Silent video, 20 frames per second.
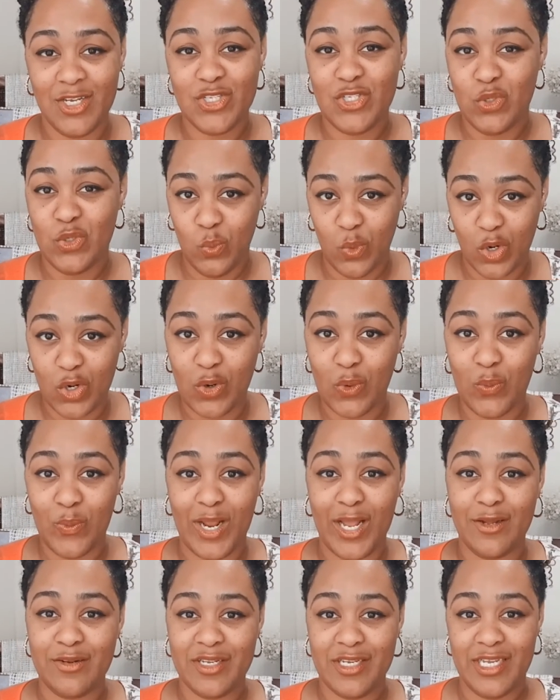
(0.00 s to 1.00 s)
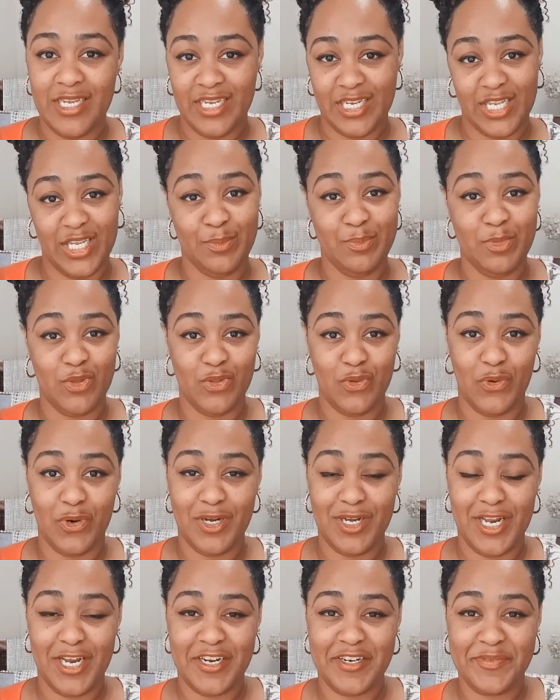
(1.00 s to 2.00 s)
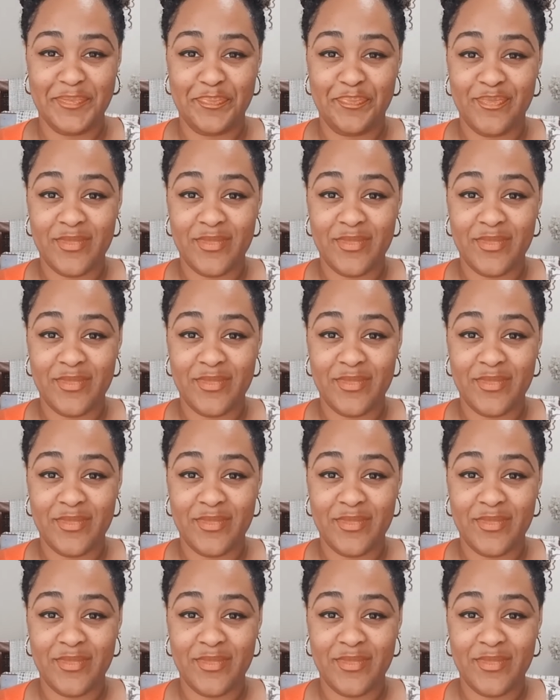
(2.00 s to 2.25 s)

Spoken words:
to work around it and keep the thorn there.